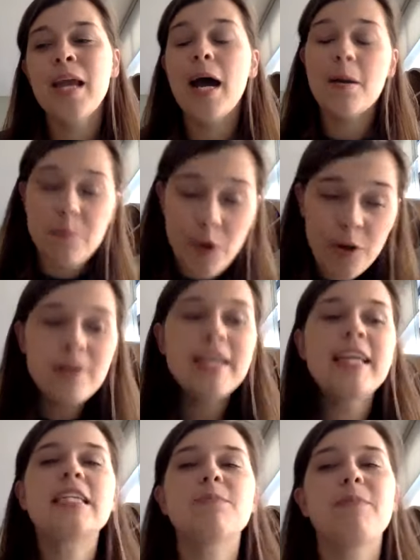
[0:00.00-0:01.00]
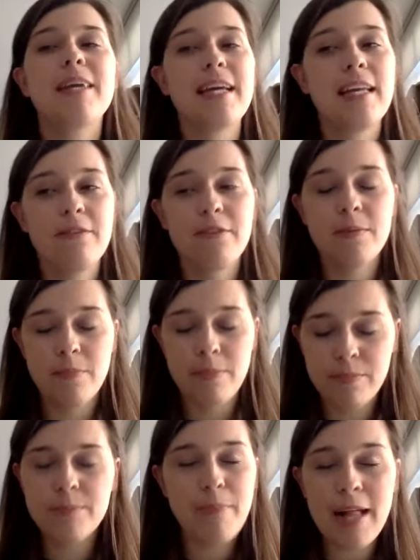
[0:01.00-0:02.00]
I'm Polish, but I live in
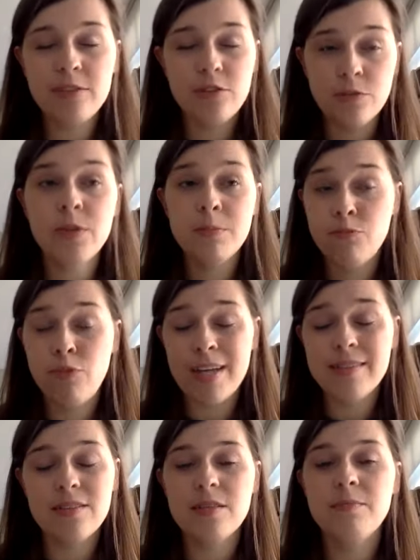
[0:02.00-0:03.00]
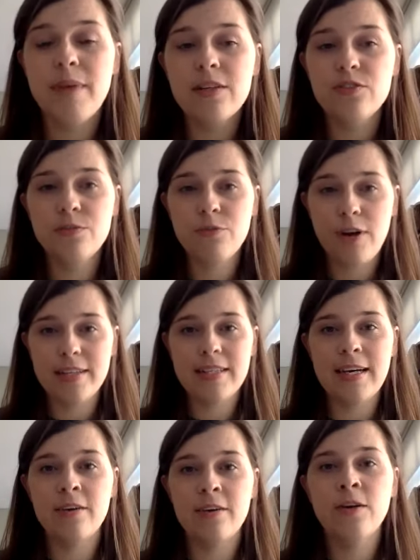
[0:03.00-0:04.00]
Belgium, in Brussels, in Belgium right
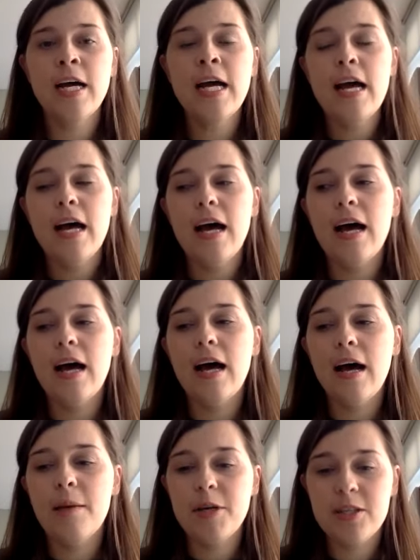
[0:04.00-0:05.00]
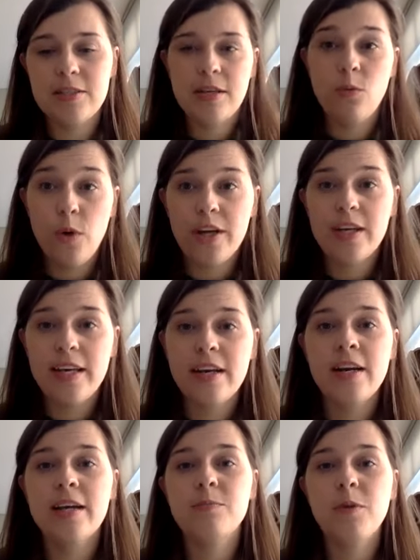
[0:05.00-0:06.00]
now, because I work
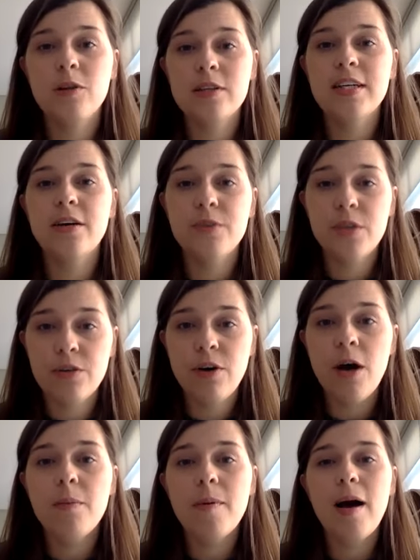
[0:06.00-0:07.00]
here at Politico Europe.